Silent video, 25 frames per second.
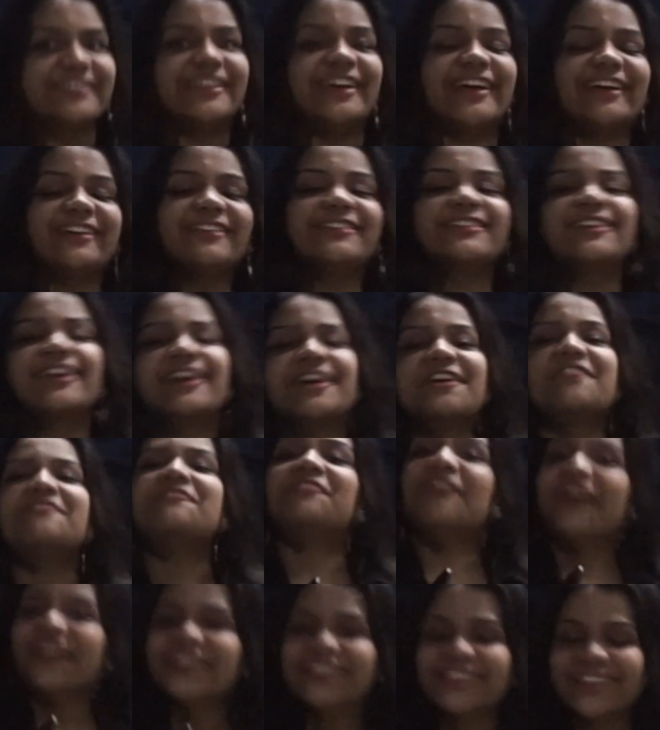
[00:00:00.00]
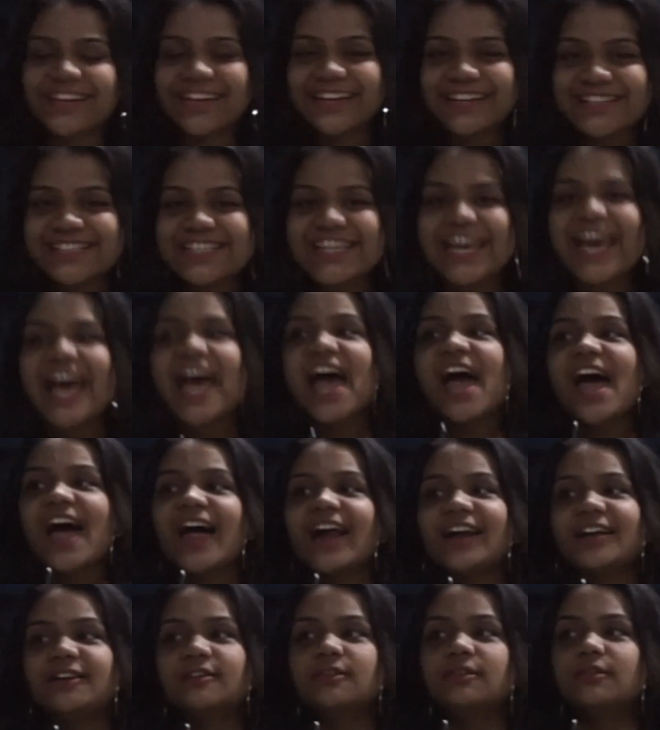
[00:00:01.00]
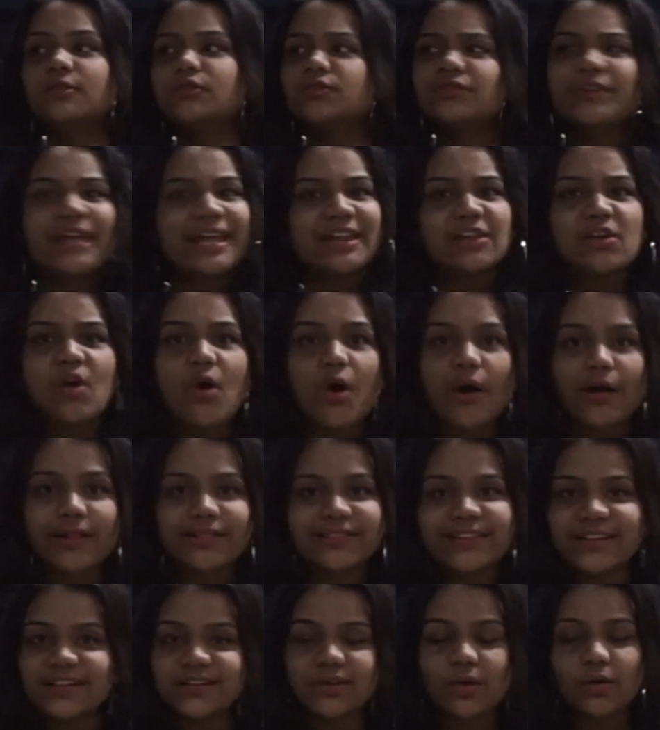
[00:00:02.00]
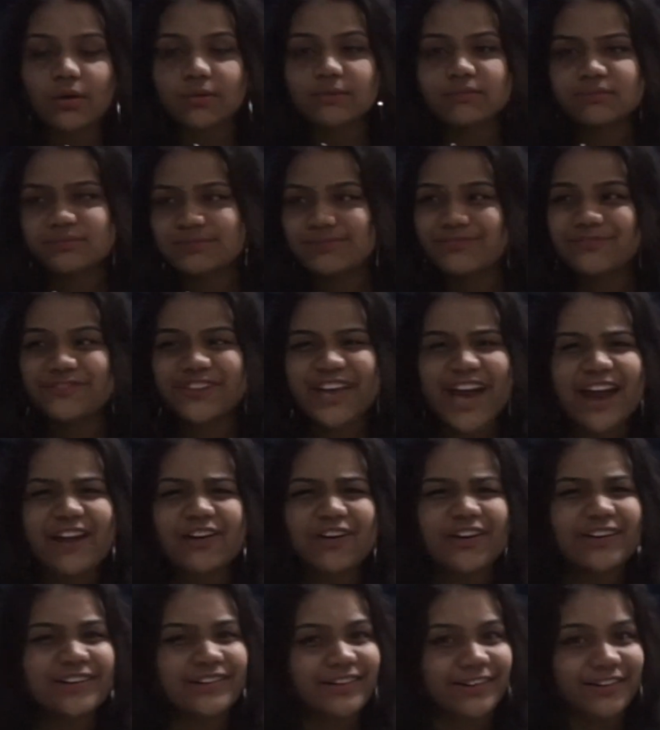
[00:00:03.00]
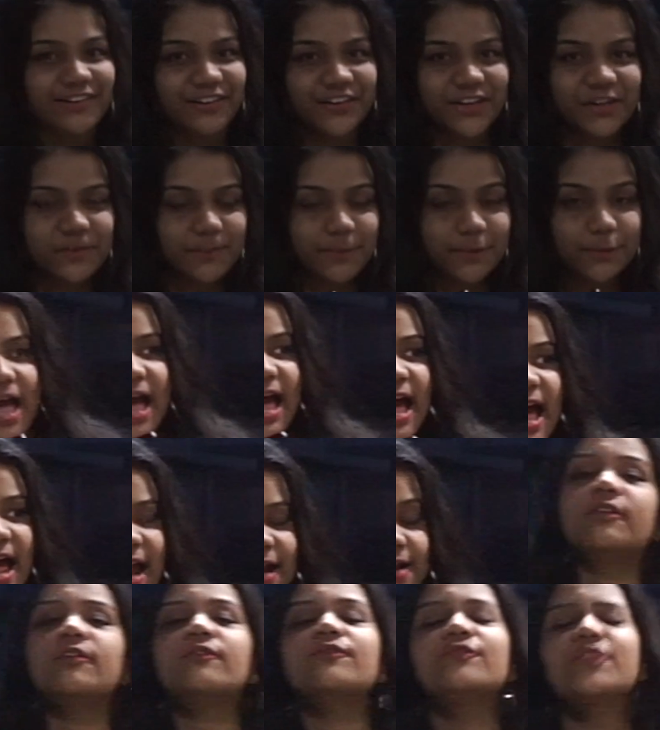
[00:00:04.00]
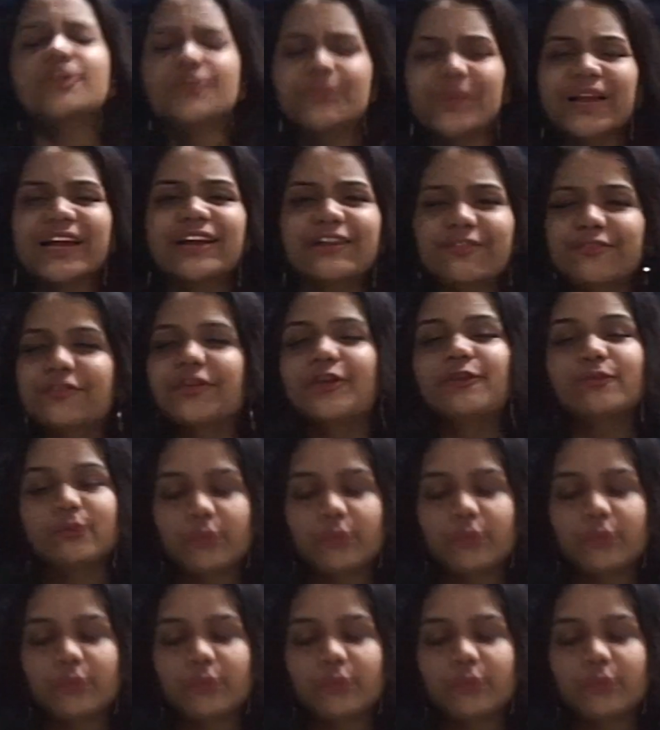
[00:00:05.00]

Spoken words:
things, fun things, and to tell you all that we are not nerdy people and we made a fun